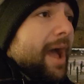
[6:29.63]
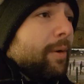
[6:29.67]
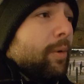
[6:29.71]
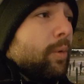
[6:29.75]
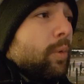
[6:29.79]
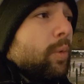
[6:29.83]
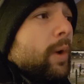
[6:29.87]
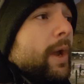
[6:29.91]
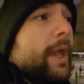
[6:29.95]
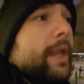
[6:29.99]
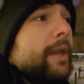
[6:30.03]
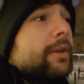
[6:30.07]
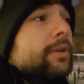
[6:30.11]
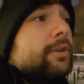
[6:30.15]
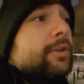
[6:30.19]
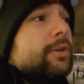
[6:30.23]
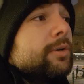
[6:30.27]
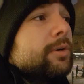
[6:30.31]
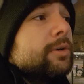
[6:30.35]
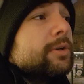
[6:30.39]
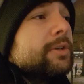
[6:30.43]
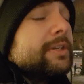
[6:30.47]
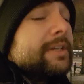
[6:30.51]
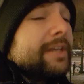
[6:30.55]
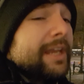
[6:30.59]
when
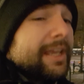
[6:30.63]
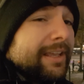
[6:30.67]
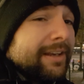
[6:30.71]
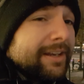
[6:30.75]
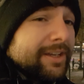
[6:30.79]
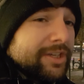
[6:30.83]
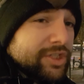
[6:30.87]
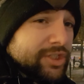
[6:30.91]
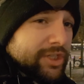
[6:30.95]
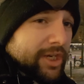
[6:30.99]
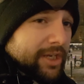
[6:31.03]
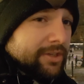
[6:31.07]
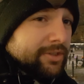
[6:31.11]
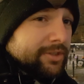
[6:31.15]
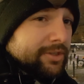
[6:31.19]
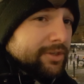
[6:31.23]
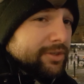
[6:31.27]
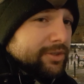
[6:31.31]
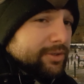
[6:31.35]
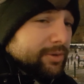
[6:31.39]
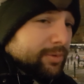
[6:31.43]
your data changes.